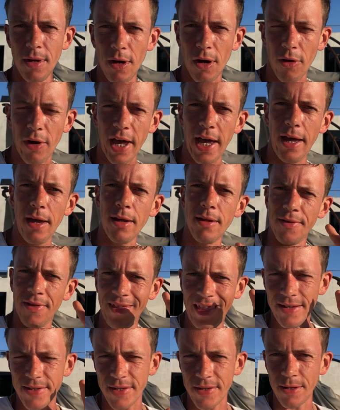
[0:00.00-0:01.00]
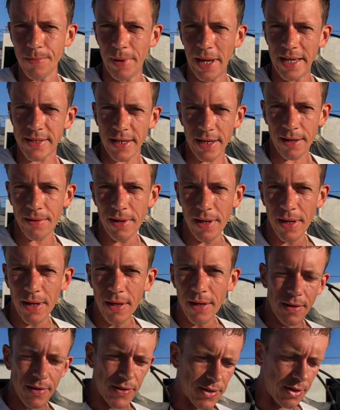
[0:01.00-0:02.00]
Okay, this is the basic.
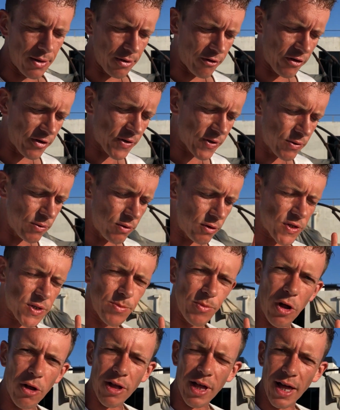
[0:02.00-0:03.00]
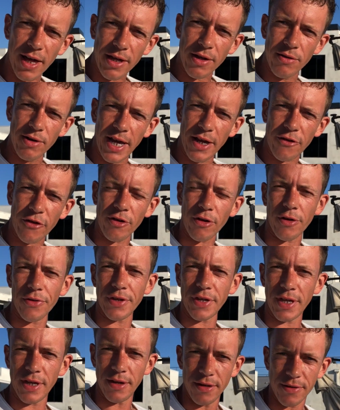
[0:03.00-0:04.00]
So just do a small calculation on the
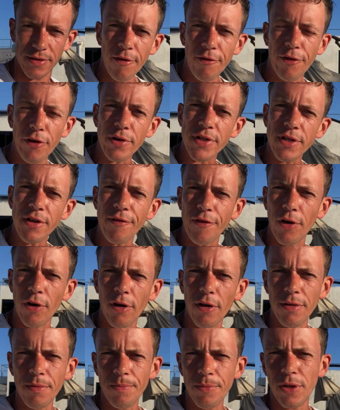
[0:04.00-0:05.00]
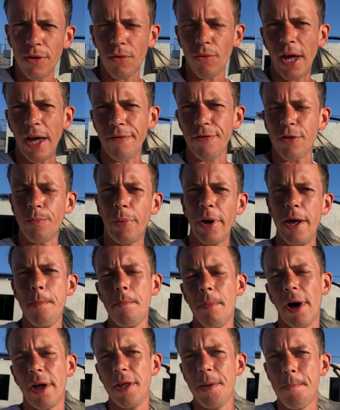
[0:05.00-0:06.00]
yield. First of all, you have to pay
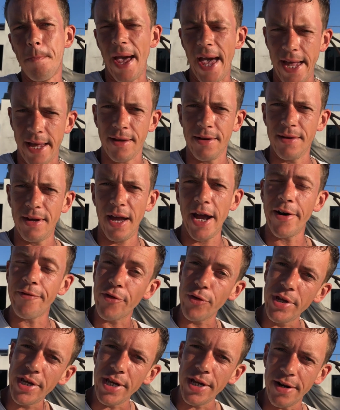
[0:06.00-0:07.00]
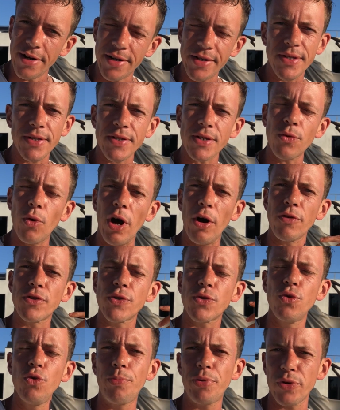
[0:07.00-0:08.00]
money back every year. This is around
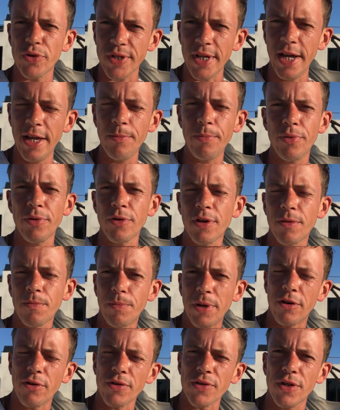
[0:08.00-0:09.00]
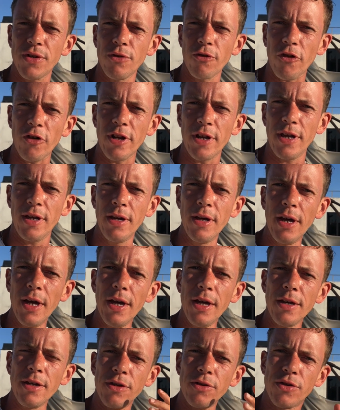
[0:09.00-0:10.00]
2% because usually
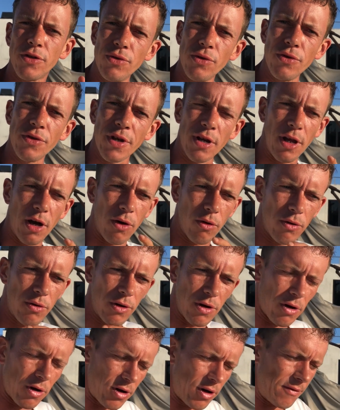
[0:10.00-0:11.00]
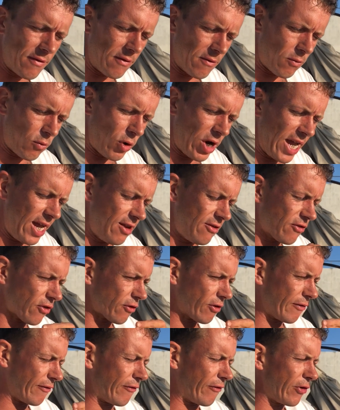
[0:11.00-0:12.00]
you do the loan on a range
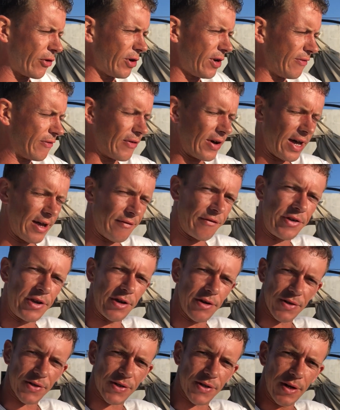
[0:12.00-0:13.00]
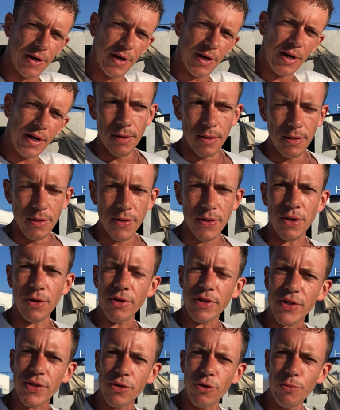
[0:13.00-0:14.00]
of 35 years. So
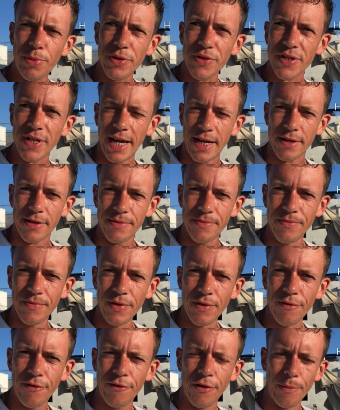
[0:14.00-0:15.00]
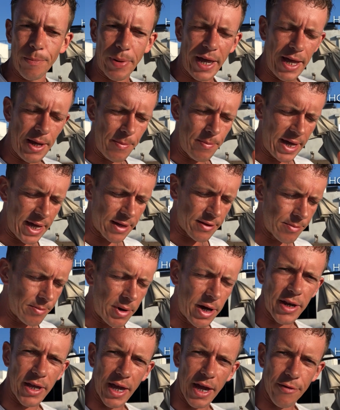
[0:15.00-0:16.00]
it's 2% for paying back the
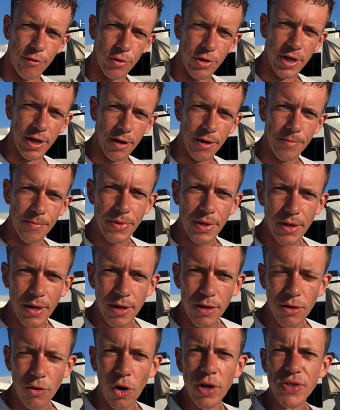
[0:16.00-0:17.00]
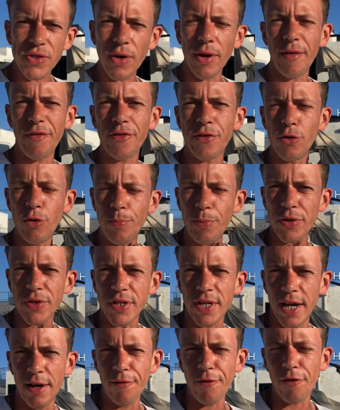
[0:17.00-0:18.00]
money every year. You also have
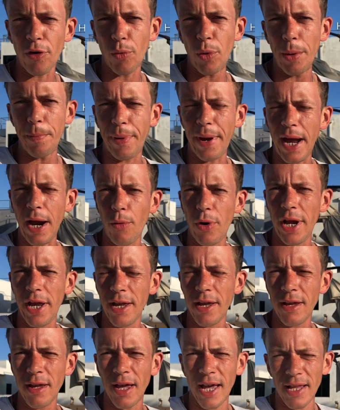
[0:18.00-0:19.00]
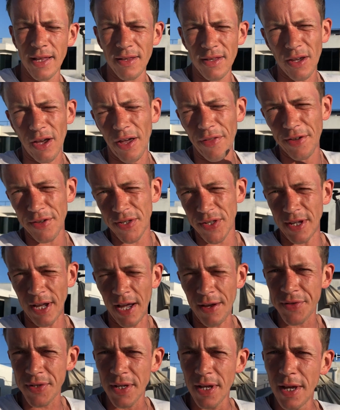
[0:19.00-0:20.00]
2% for repairing and other
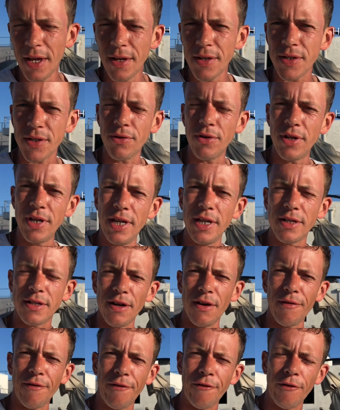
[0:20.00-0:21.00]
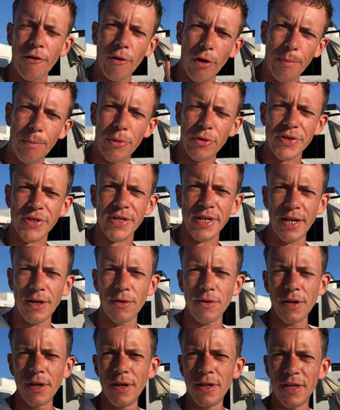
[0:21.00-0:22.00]
stuffs, so you need a 4%
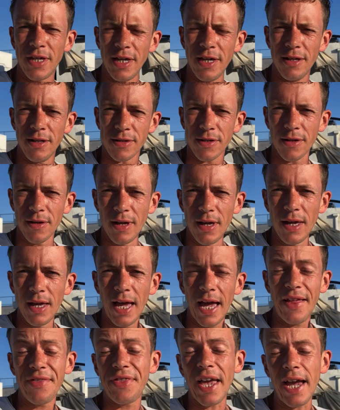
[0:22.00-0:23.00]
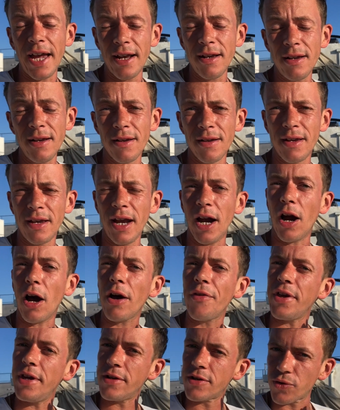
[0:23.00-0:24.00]
yield. And then there are
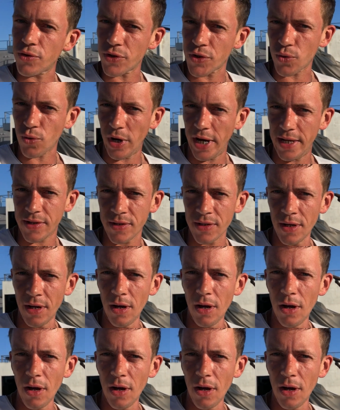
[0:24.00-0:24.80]
the interest rates.